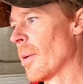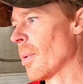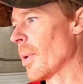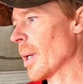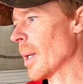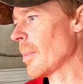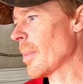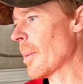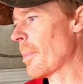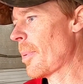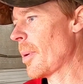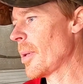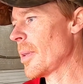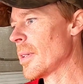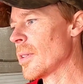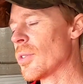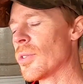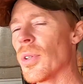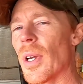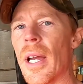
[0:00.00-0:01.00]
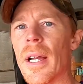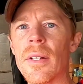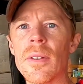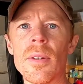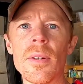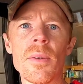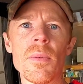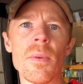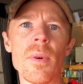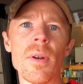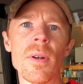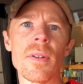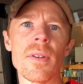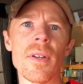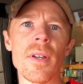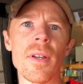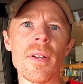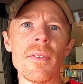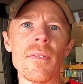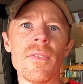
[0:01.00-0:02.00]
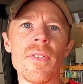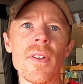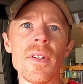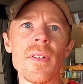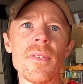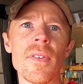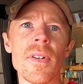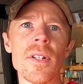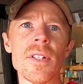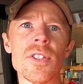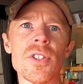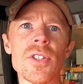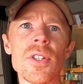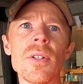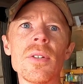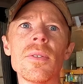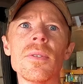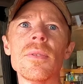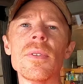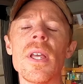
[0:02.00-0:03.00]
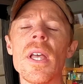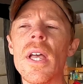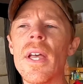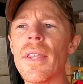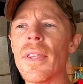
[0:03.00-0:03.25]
We're going to be putting this tractor to work very, very soon.